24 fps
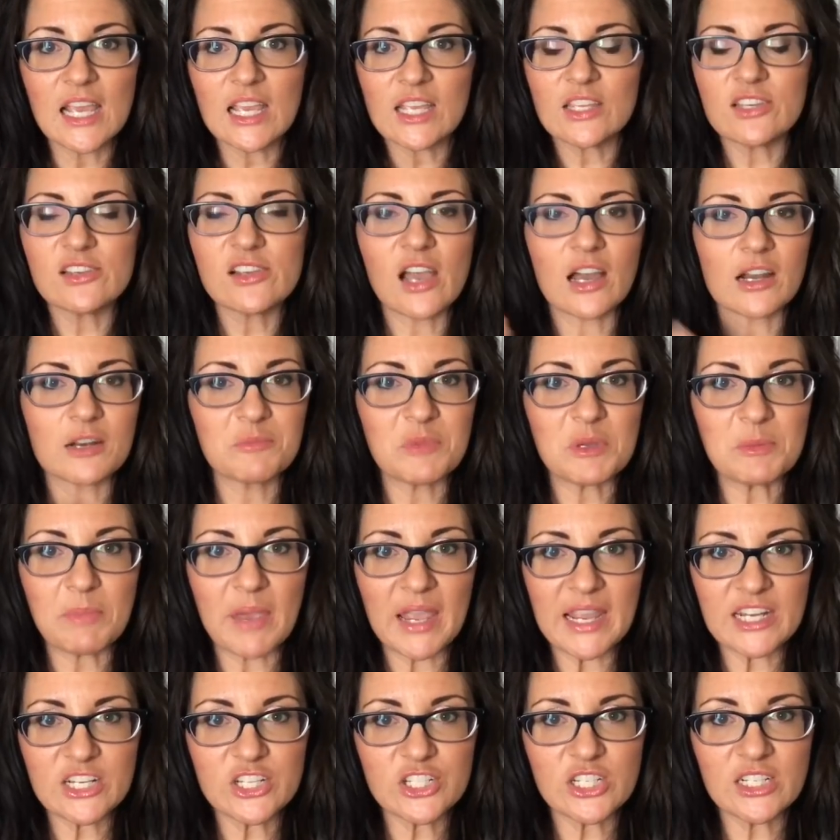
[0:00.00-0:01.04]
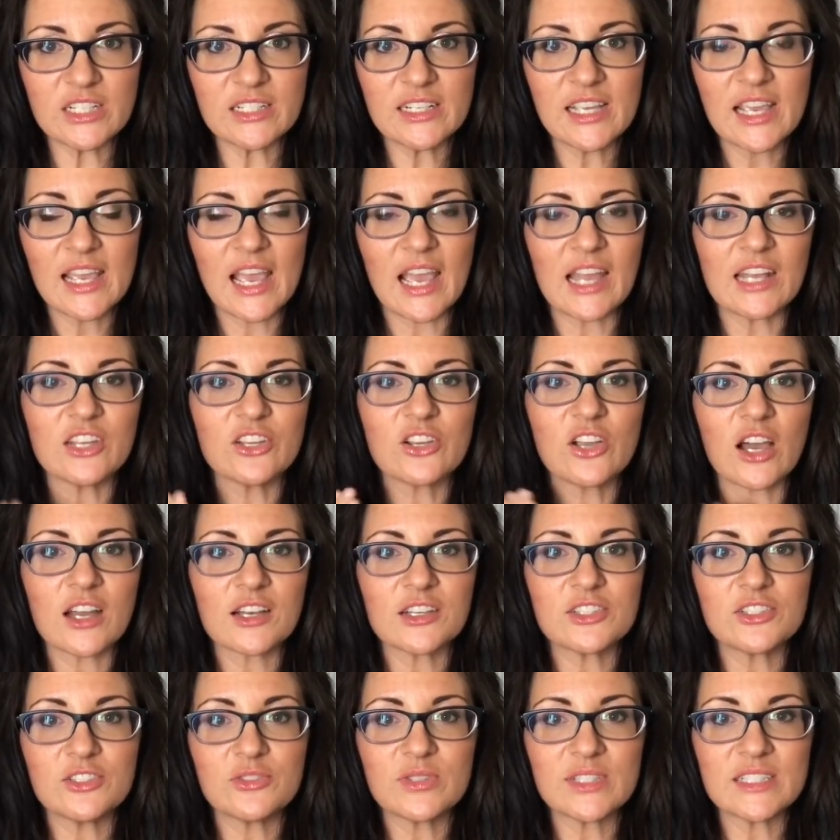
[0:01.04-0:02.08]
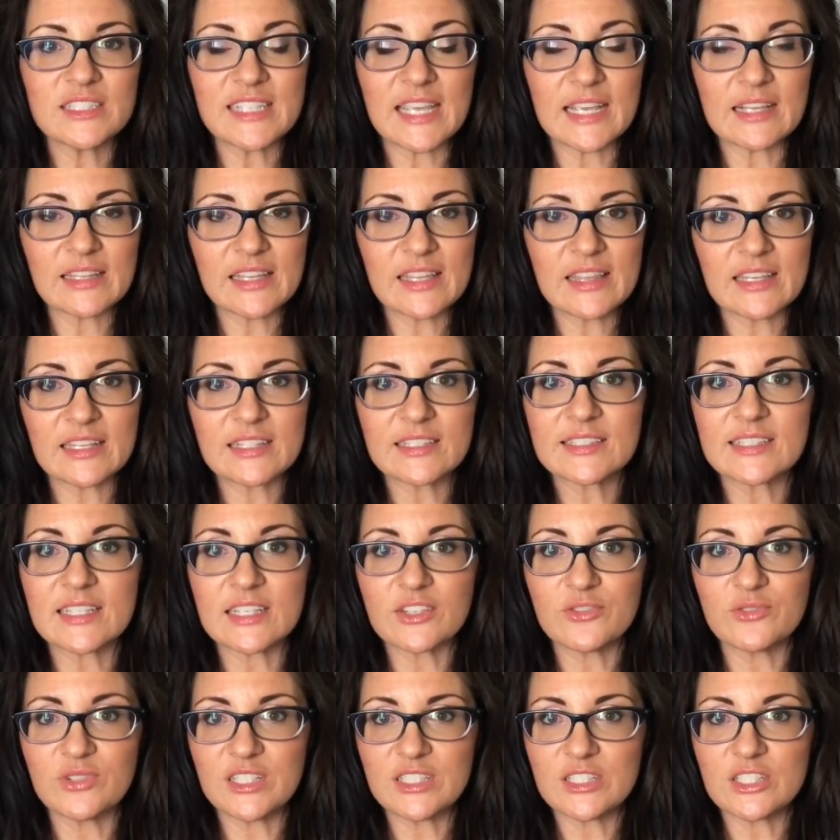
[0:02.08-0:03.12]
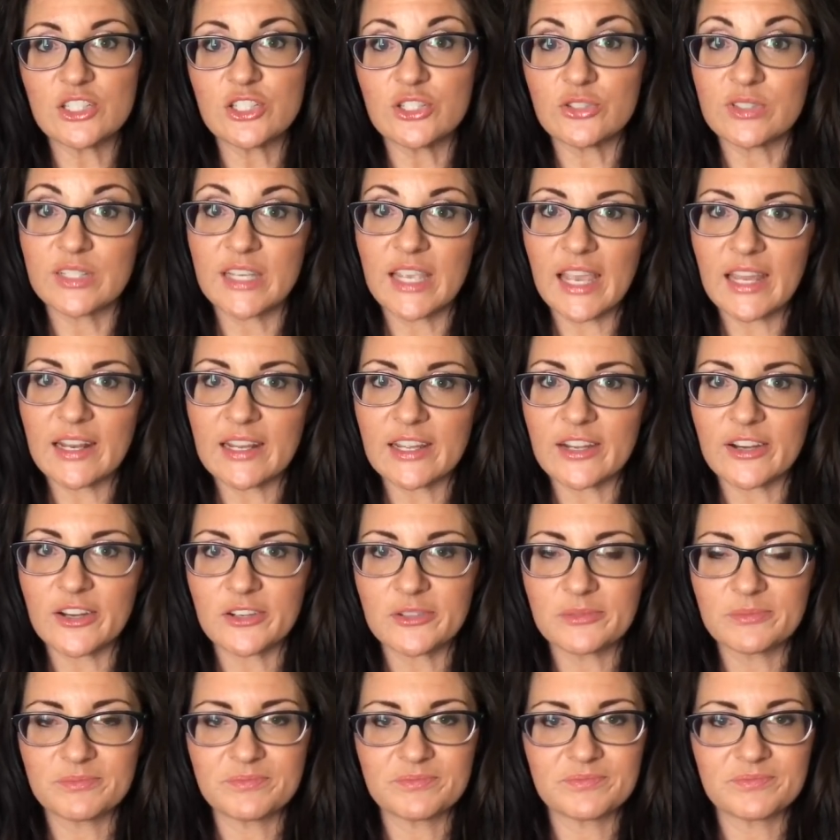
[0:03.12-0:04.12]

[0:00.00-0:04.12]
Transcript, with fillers: You got to be patient and you got to do the daily things that you need to do to get here.